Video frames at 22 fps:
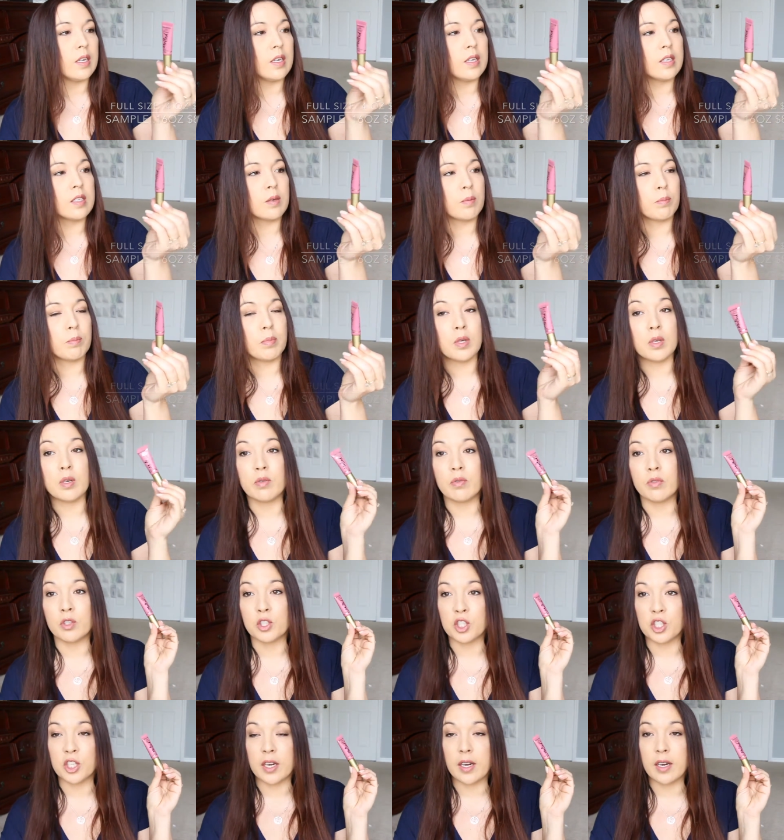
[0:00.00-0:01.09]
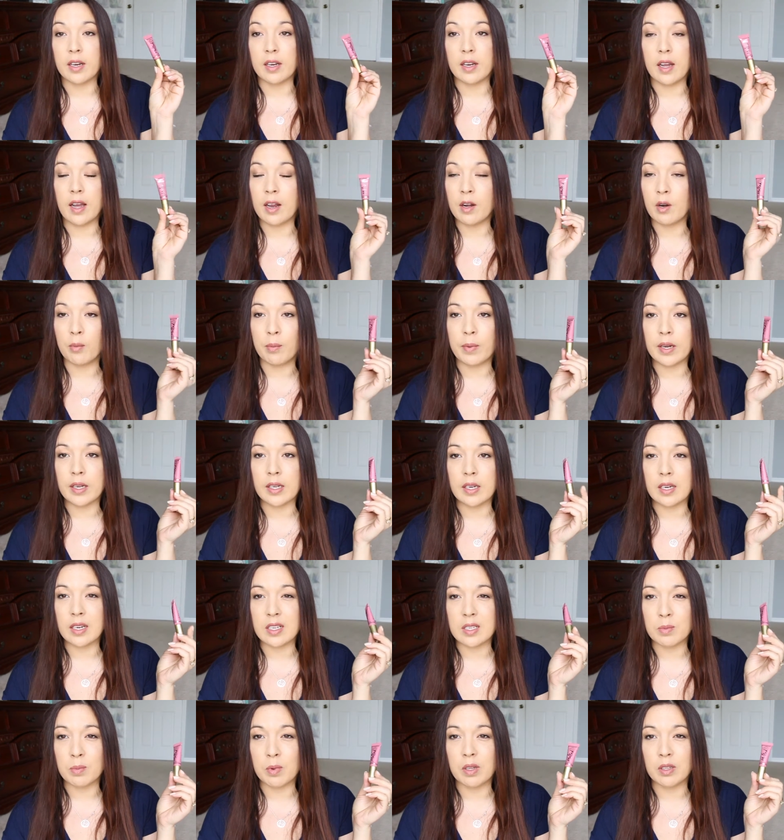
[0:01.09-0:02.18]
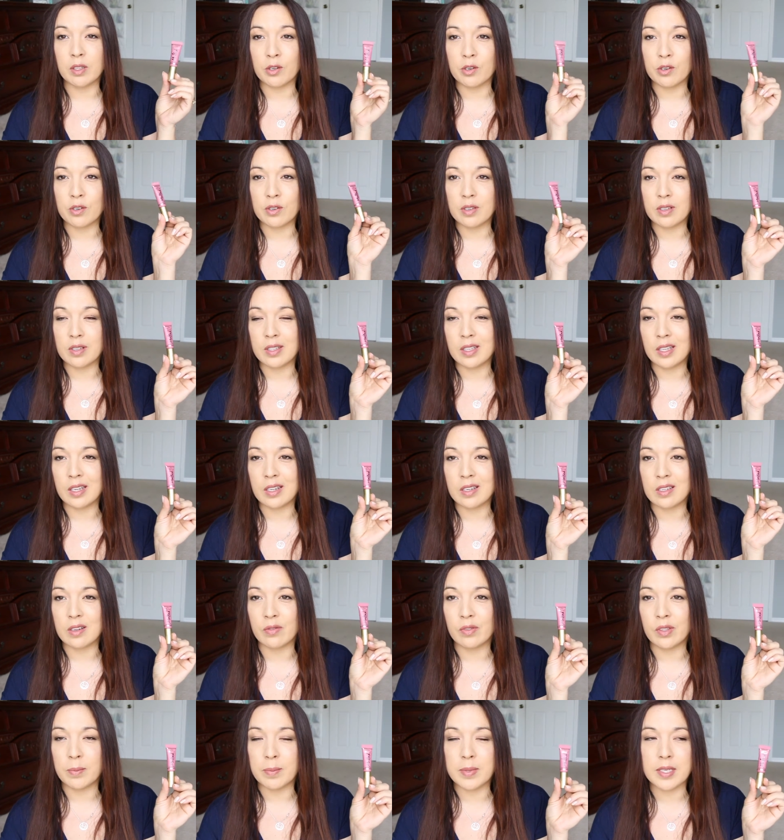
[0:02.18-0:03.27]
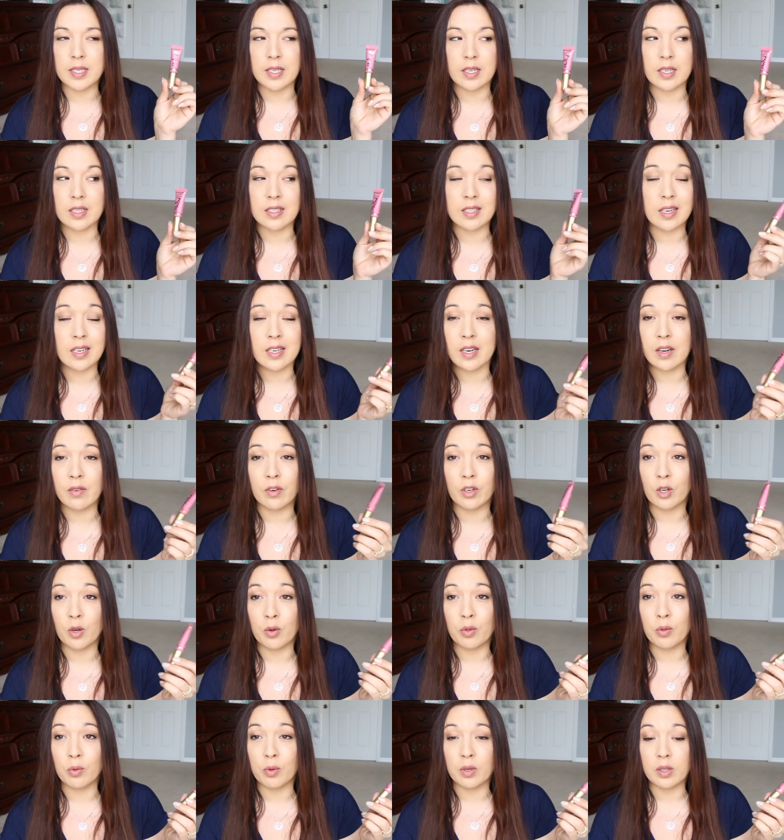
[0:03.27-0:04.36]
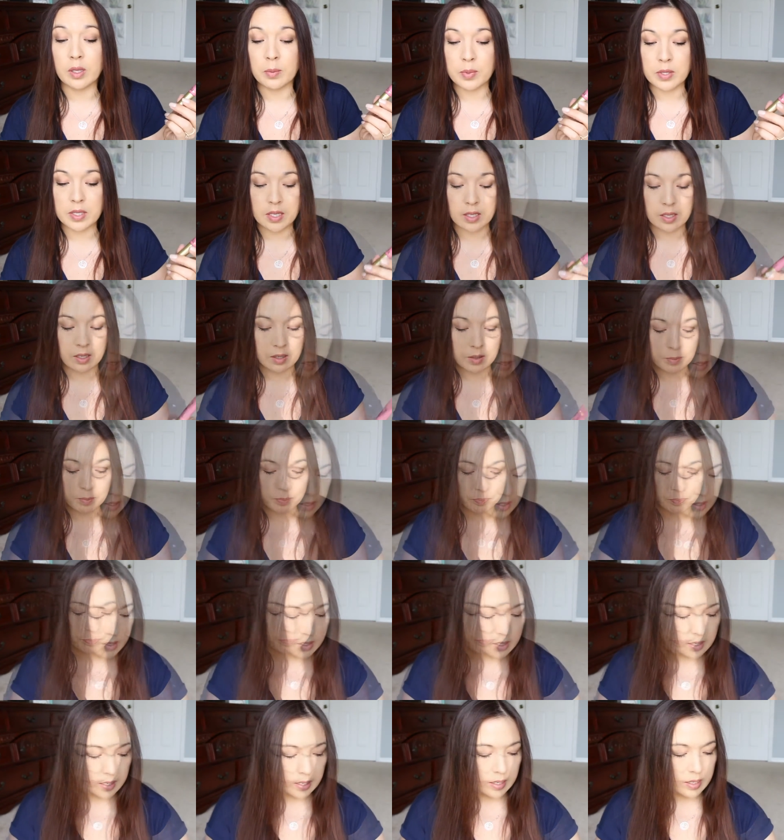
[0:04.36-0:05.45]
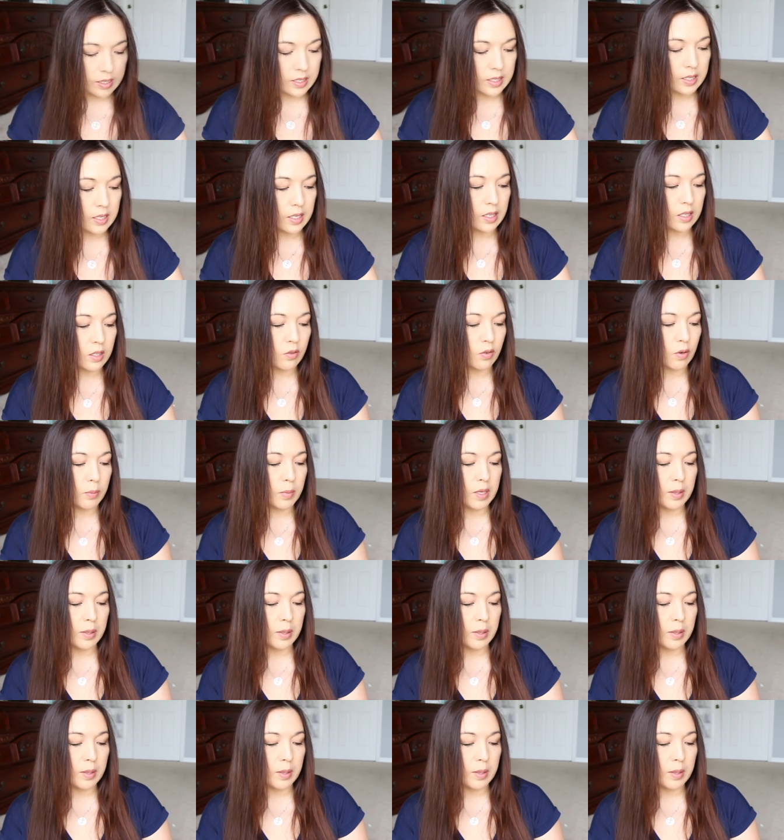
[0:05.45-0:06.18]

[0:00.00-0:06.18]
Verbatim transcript: it's a beautiful shade. I don't mind getting smaller things of lipstick because I never go through a lipstick. The next thing is from